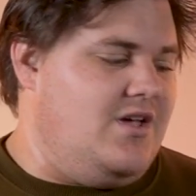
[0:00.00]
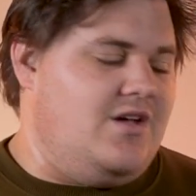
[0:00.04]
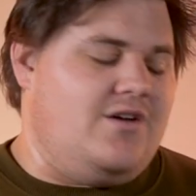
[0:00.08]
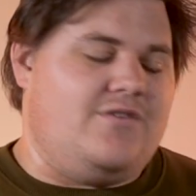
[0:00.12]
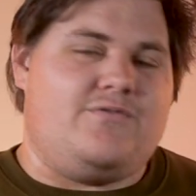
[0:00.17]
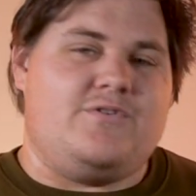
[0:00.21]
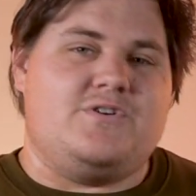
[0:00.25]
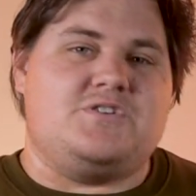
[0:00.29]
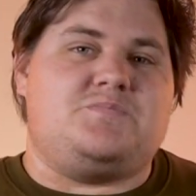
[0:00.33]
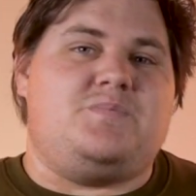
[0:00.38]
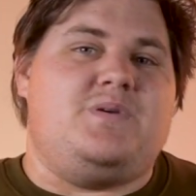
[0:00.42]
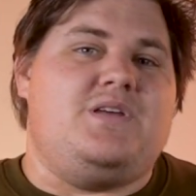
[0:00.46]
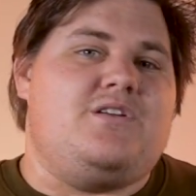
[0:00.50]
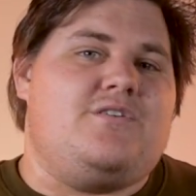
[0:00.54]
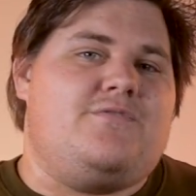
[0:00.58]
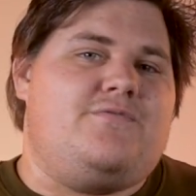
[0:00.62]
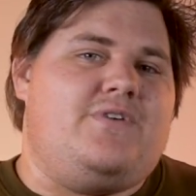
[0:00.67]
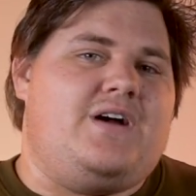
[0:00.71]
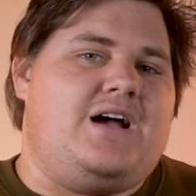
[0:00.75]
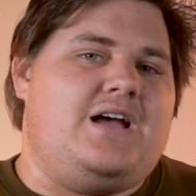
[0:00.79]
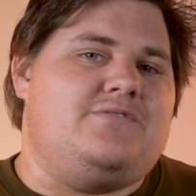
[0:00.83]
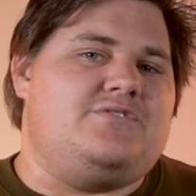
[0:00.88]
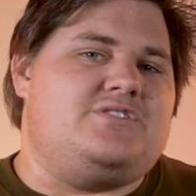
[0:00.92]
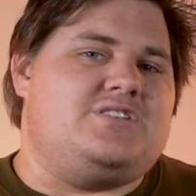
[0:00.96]
1 Peter
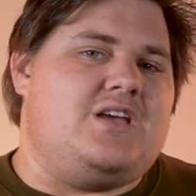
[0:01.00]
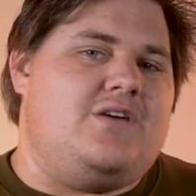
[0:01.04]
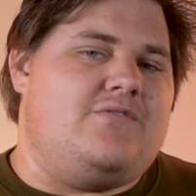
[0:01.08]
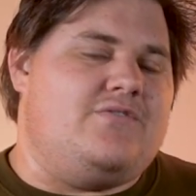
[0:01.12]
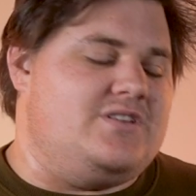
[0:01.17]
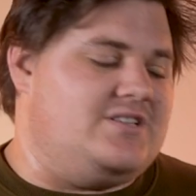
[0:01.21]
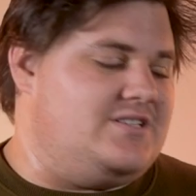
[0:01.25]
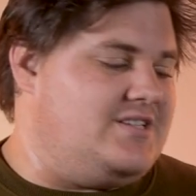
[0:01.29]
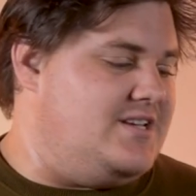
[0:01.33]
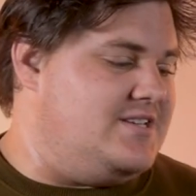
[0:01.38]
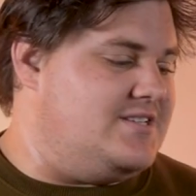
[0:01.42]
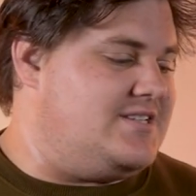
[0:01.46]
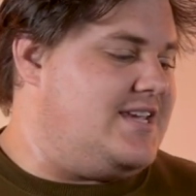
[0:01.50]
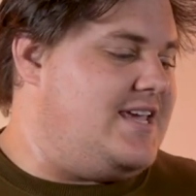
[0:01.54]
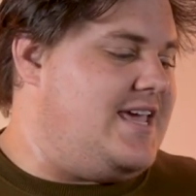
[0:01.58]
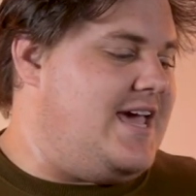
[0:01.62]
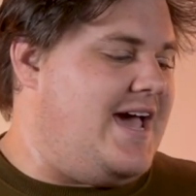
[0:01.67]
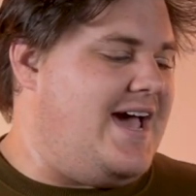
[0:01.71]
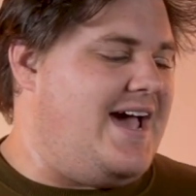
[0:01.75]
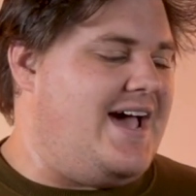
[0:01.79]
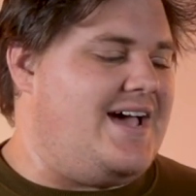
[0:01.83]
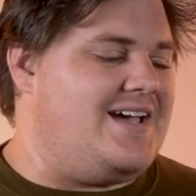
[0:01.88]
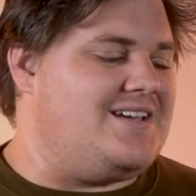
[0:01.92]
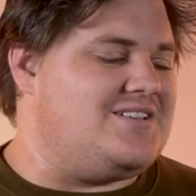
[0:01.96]
5:7 says,
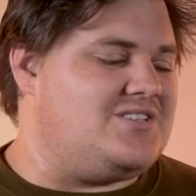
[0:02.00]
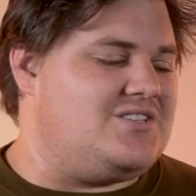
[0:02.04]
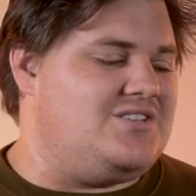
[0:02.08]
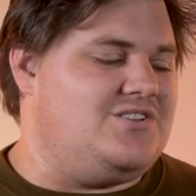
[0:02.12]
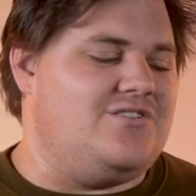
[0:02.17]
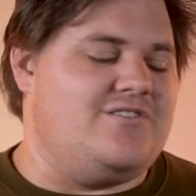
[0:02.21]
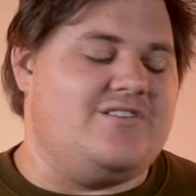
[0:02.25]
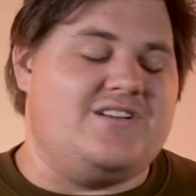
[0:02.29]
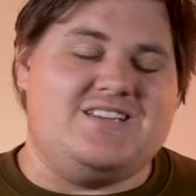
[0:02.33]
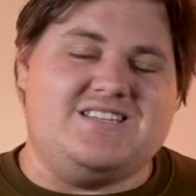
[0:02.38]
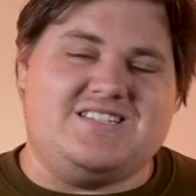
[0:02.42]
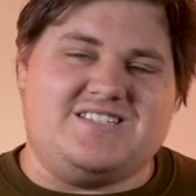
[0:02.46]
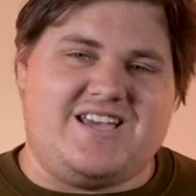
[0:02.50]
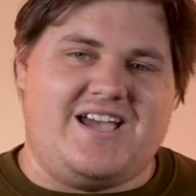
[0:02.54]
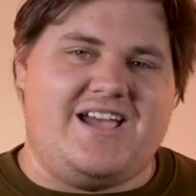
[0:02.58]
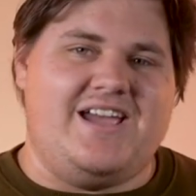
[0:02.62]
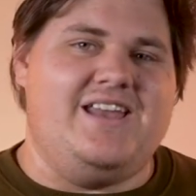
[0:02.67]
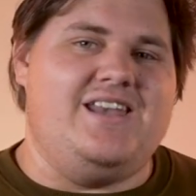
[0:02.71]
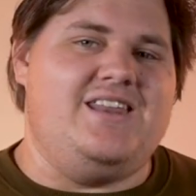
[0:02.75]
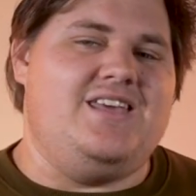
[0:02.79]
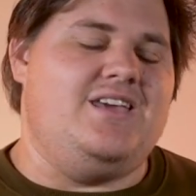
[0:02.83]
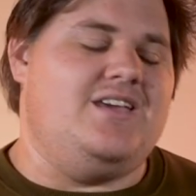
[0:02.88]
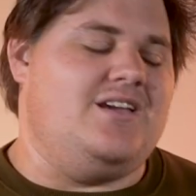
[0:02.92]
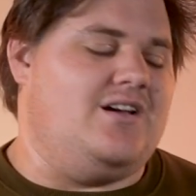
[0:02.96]
cast your
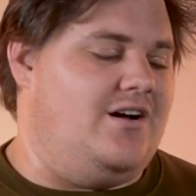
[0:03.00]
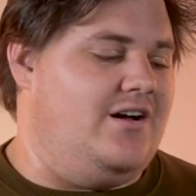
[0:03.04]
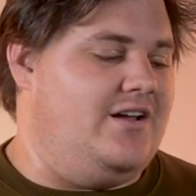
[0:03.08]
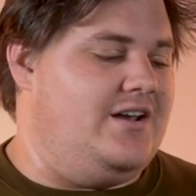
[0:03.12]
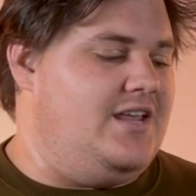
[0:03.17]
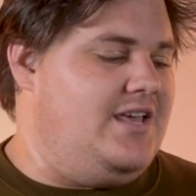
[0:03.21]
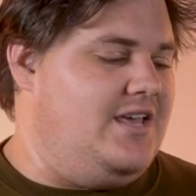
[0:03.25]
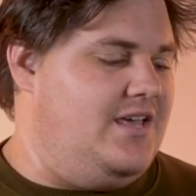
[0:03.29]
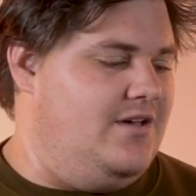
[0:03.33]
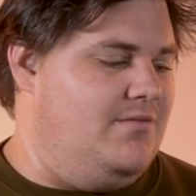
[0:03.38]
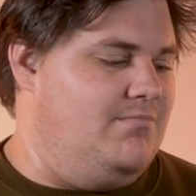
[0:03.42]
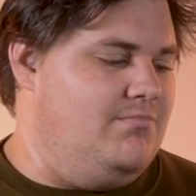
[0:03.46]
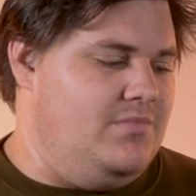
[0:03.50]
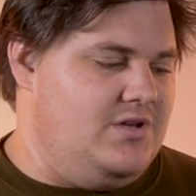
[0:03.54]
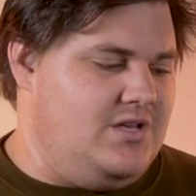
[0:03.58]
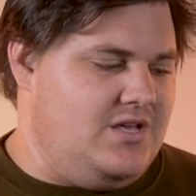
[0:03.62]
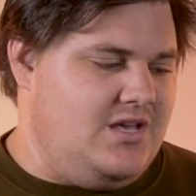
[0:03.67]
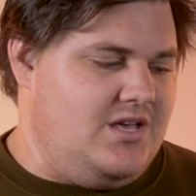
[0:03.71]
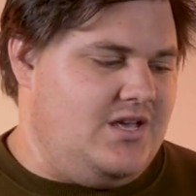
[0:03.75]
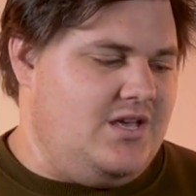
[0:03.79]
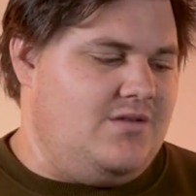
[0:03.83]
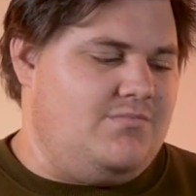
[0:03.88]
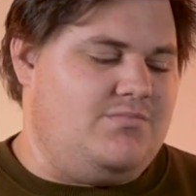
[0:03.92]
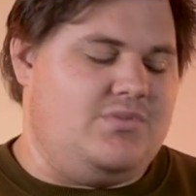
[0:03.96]
anxiety on him
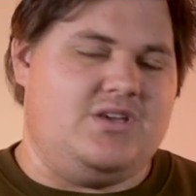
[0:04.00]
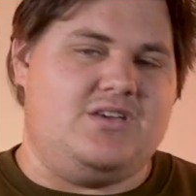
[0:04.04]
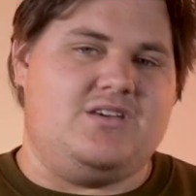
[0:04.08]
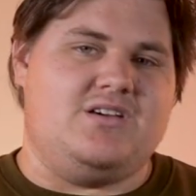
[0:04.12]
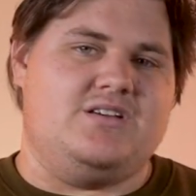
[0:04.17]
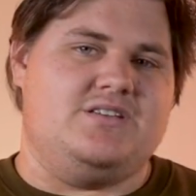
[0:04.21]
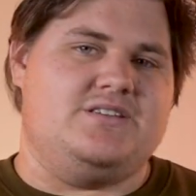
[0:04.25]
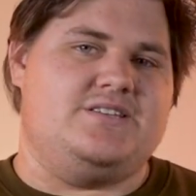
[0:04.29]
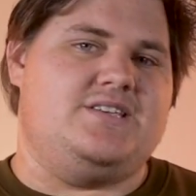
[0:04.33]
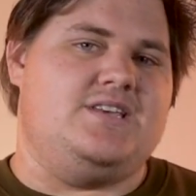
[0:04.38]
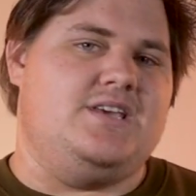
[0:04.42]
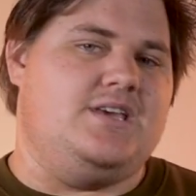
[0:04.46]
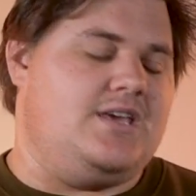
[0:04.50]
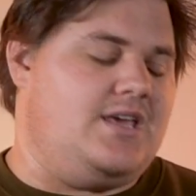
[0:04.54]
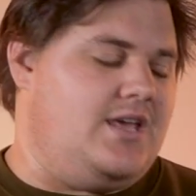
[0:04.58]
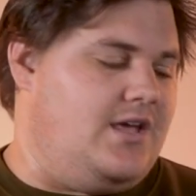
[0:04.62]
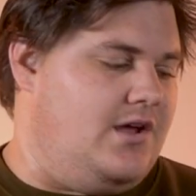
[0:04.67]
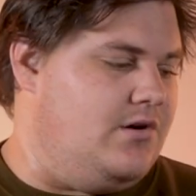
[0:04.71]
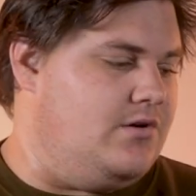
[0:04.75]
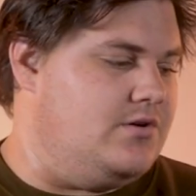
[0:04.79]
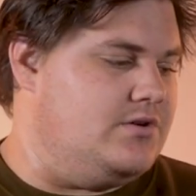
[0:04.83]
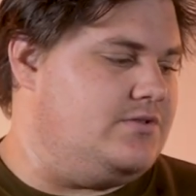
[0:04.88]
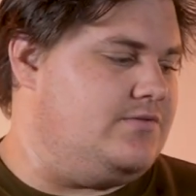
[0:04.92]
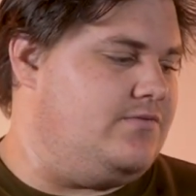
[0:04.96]
because he
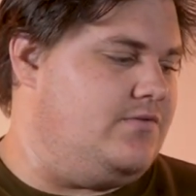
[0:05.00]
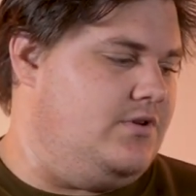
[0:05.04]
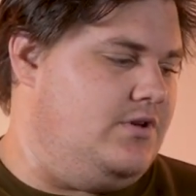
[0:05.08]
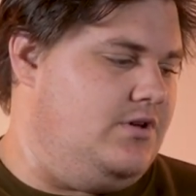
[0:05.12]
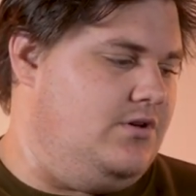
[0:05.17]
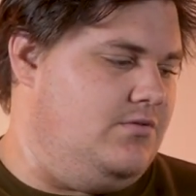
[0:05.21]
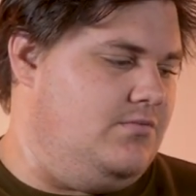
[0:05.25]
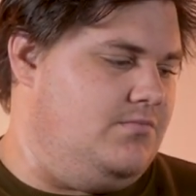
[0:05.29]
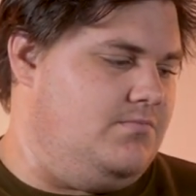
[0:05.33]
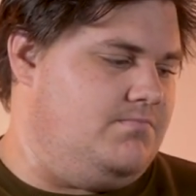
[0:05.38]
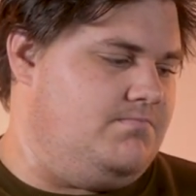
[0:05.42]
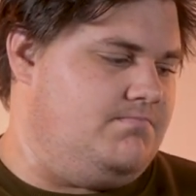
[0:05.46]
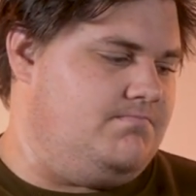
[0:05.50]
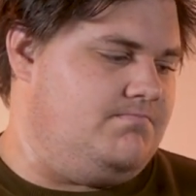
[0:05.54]
cares for you.